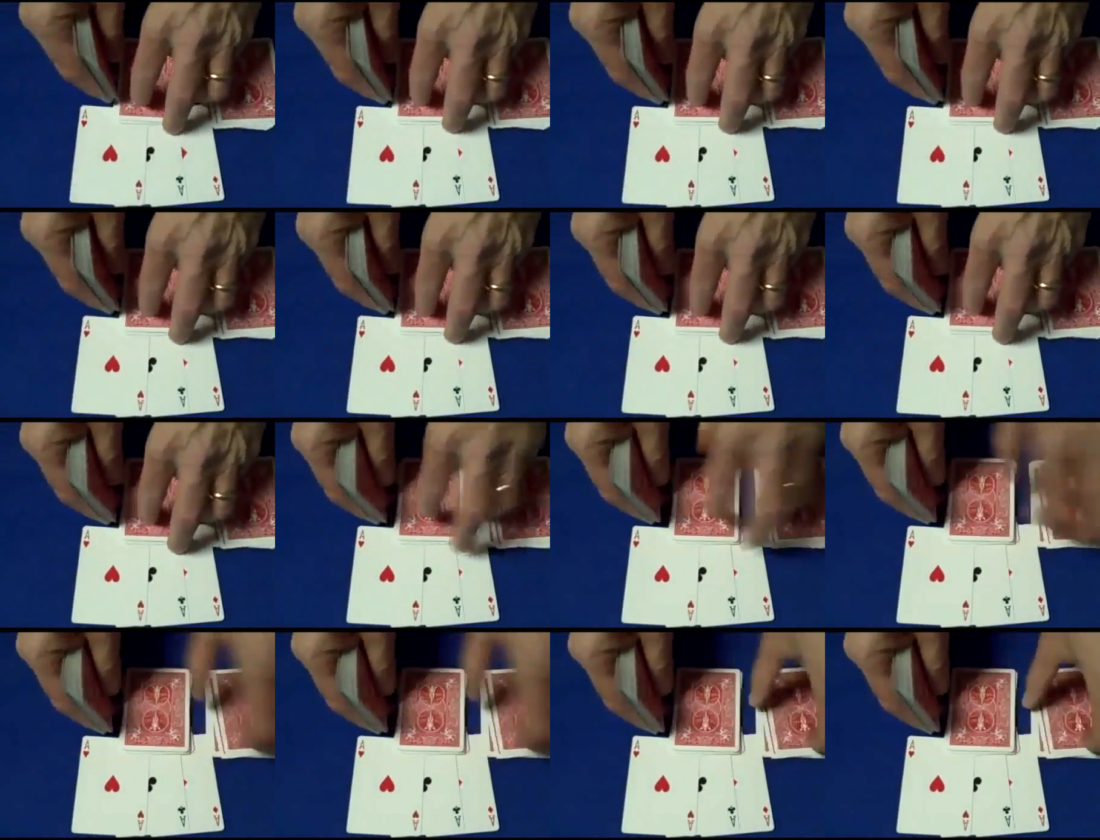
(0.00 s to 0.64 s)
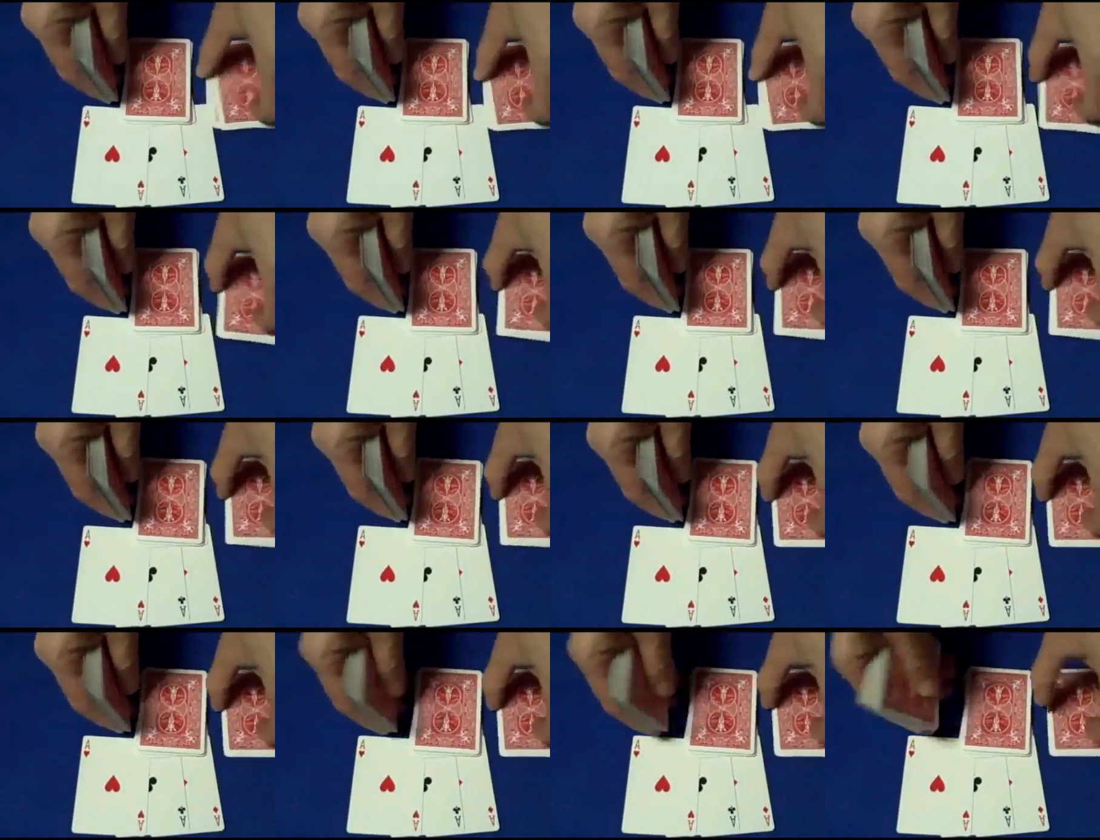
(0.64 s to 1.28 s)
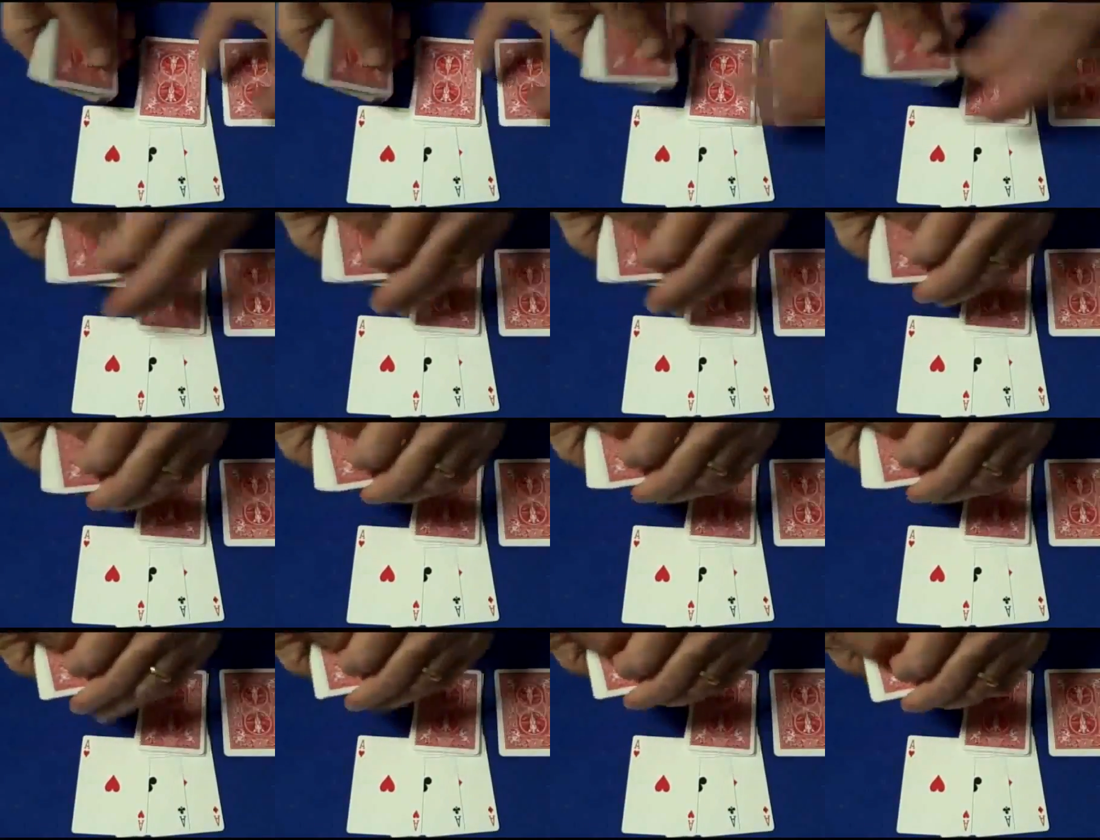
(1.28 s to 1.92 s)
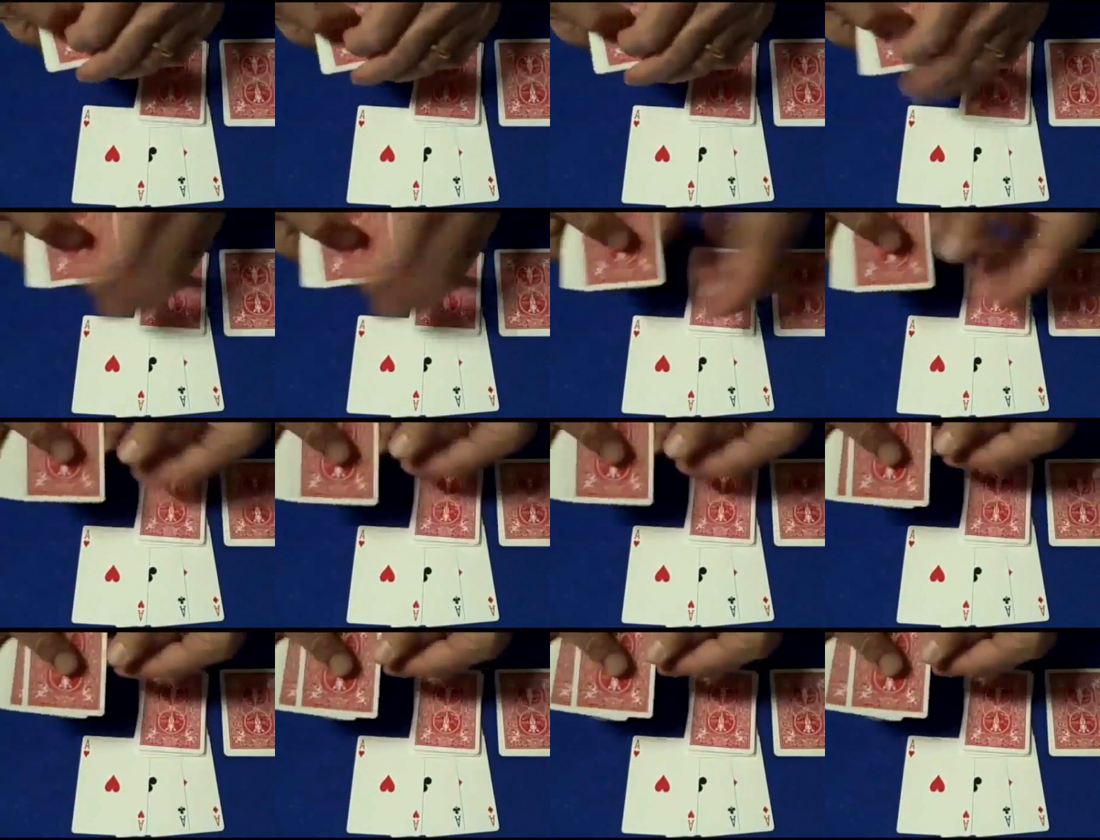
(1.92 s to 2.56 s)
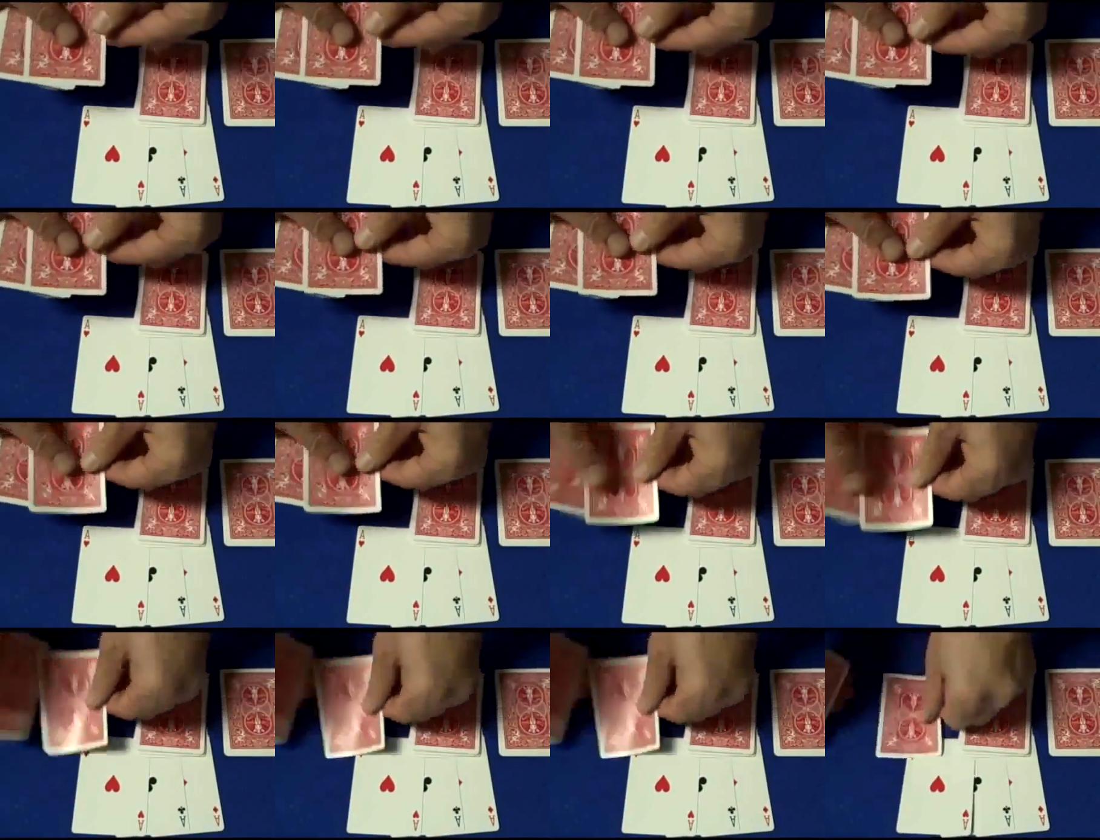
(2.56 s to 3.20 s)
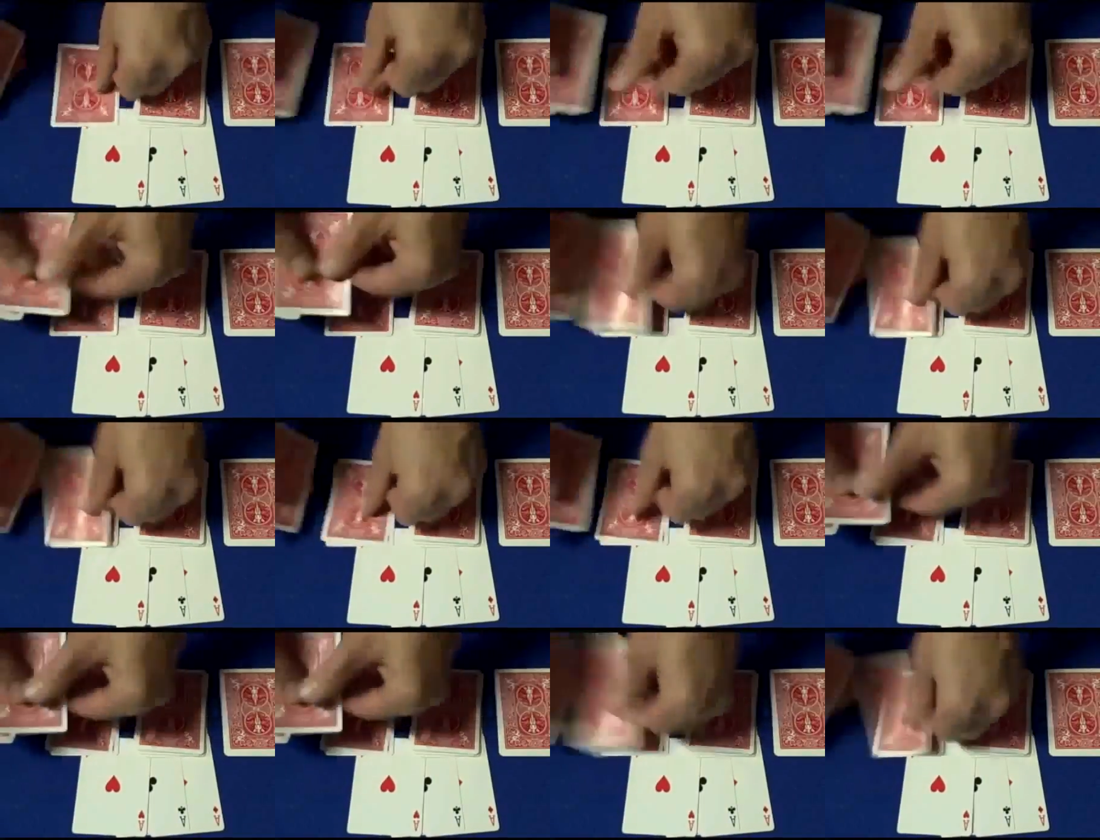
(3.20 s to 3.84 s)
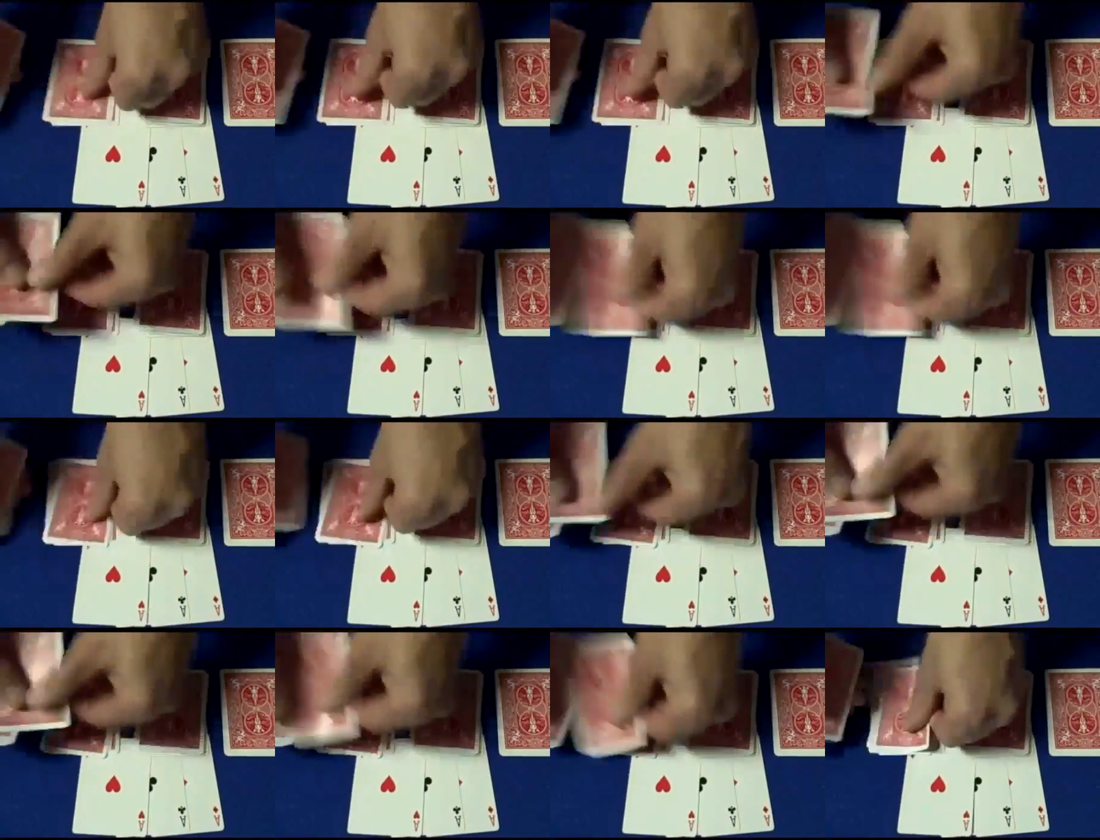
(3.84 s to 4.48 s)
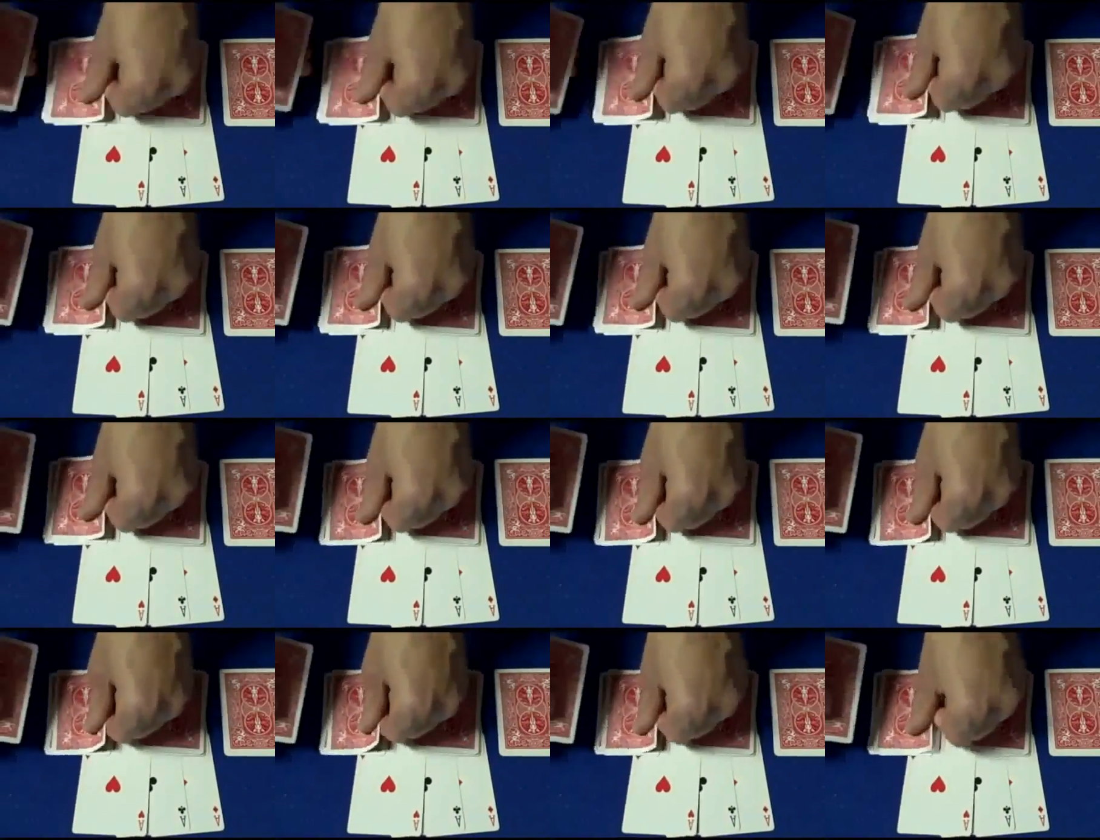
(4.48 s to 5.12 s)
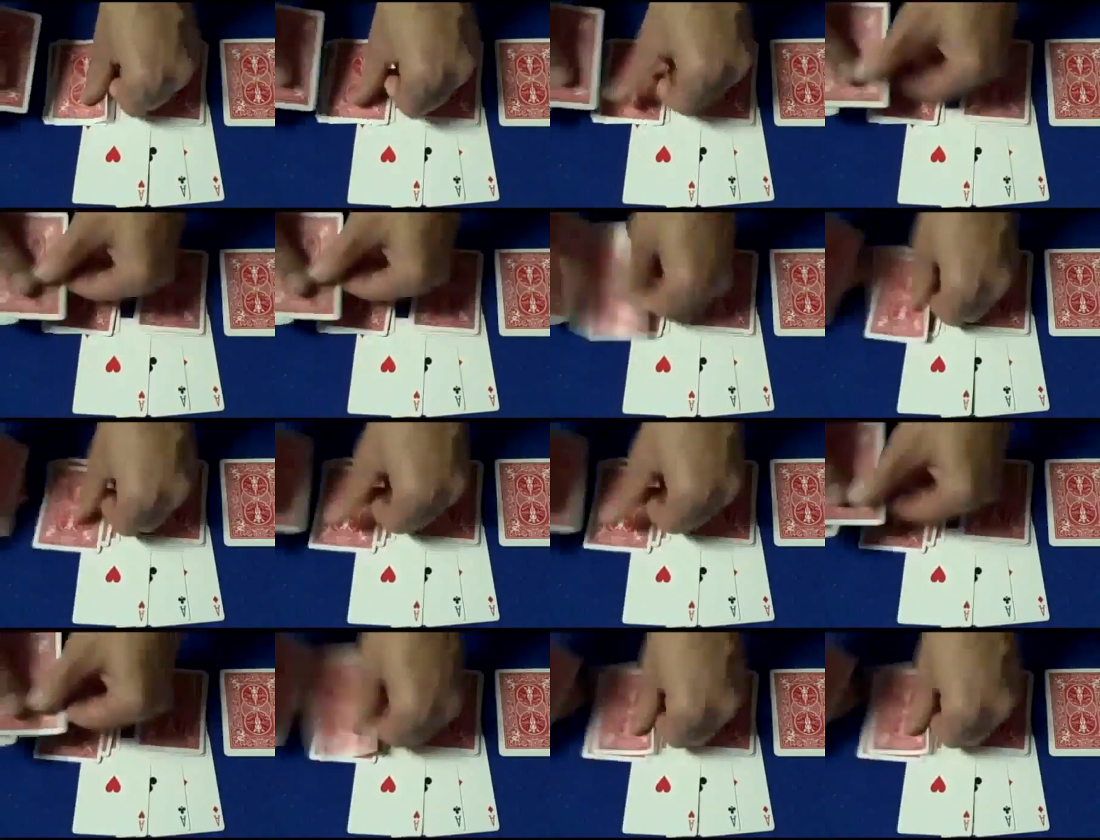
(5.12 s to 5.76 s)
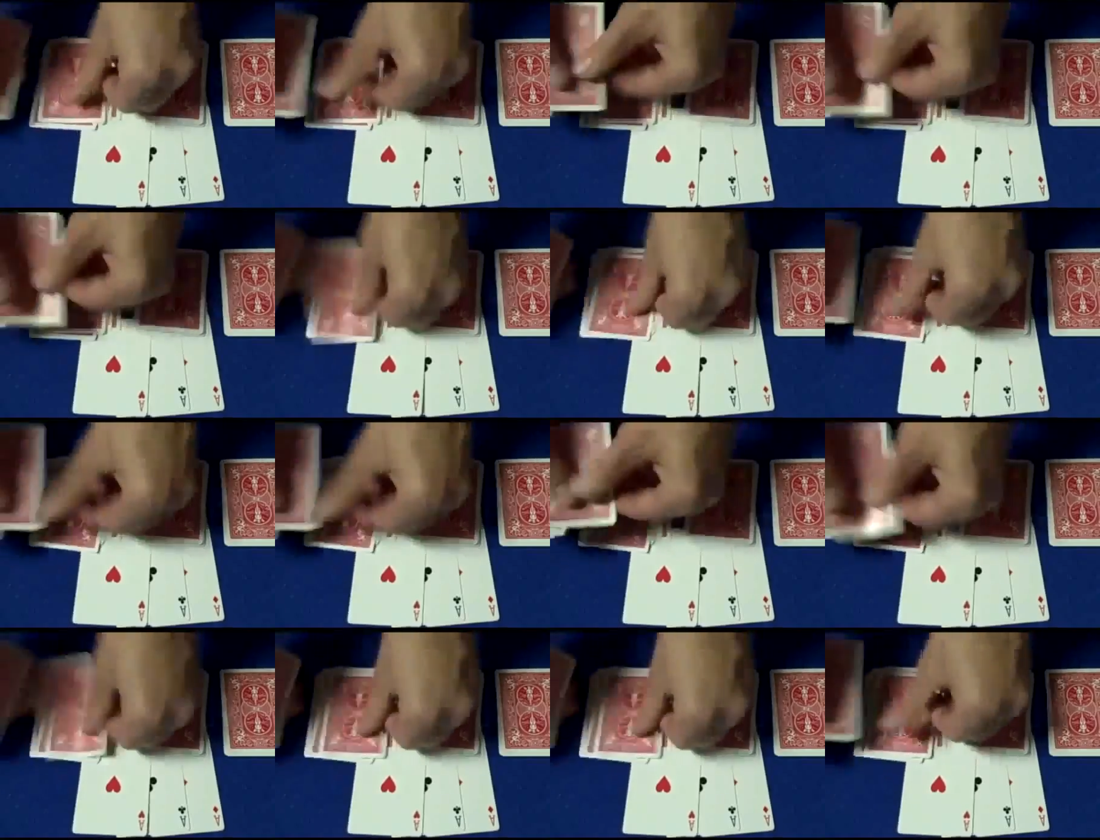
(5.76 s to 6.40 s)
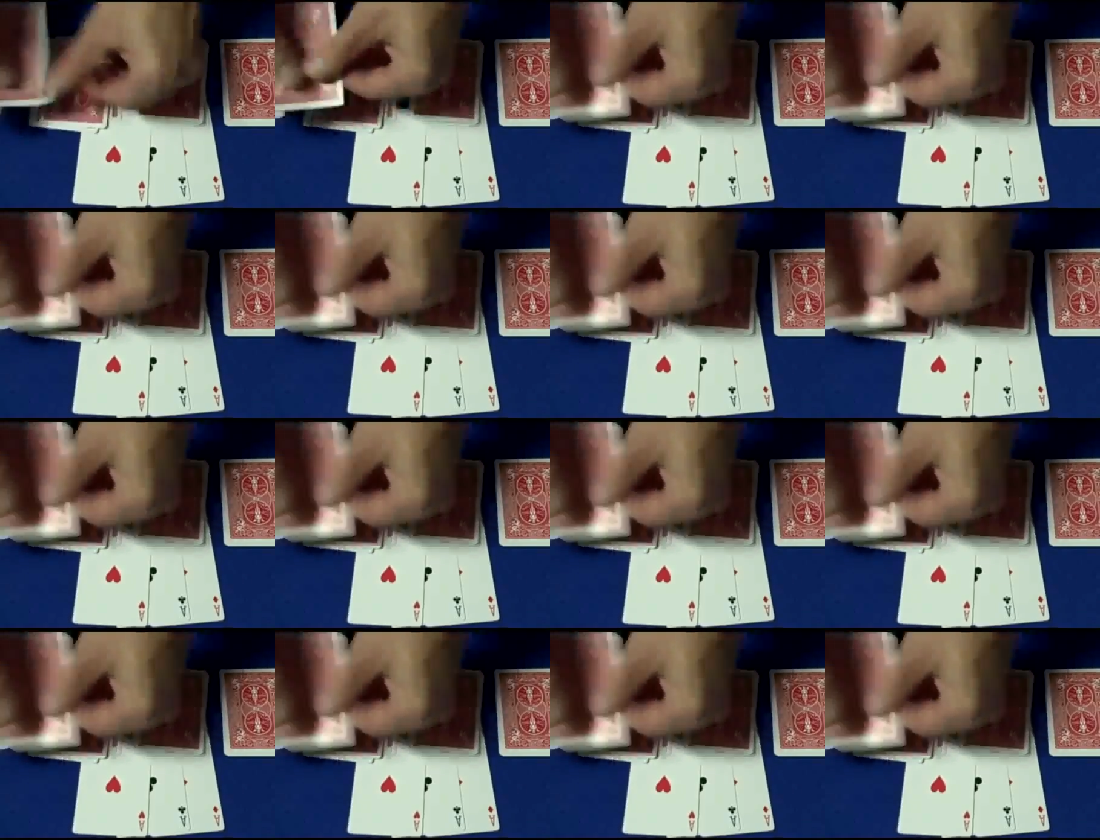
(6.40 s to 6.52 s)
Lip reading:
(no speaker visible)